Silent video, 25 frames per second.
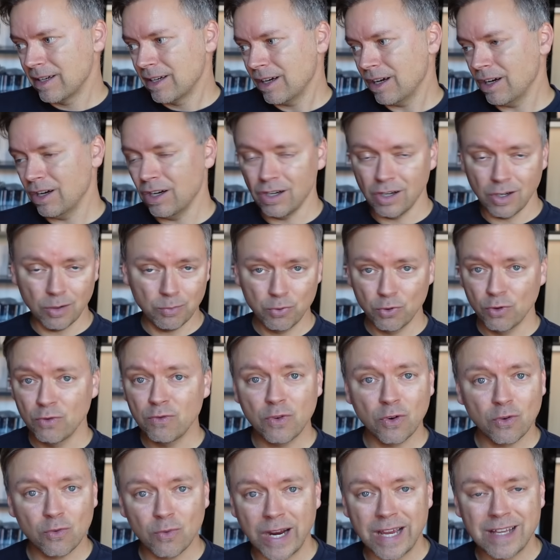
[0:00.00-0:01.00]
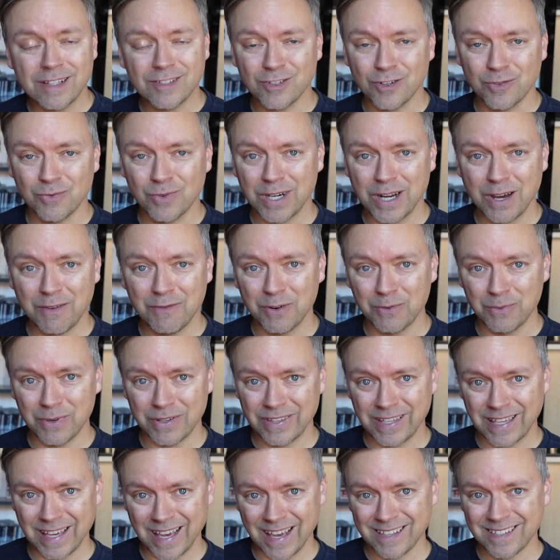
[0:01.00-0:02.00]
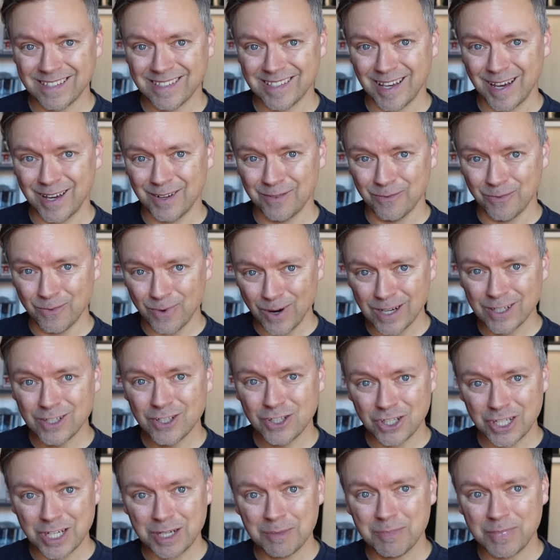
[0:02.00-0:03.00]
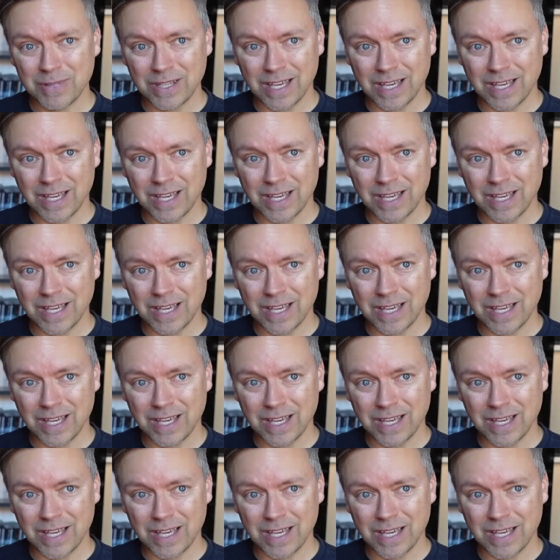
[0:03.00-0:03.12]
approval rates or whatever with guests on one ship,